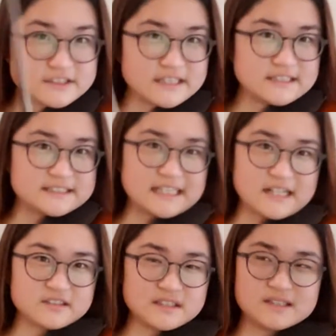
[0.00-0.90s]
and the
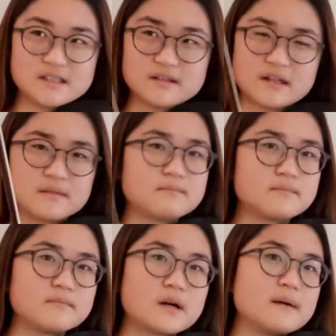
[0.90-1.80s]
sound is
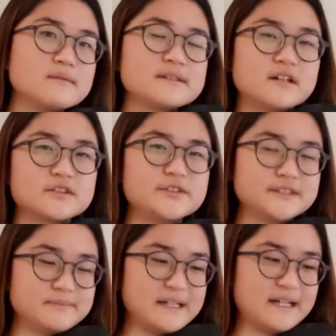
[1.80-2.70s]
probably not going
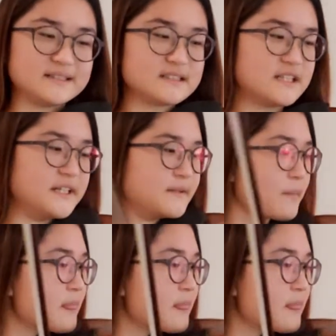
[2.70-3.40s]
to be as good.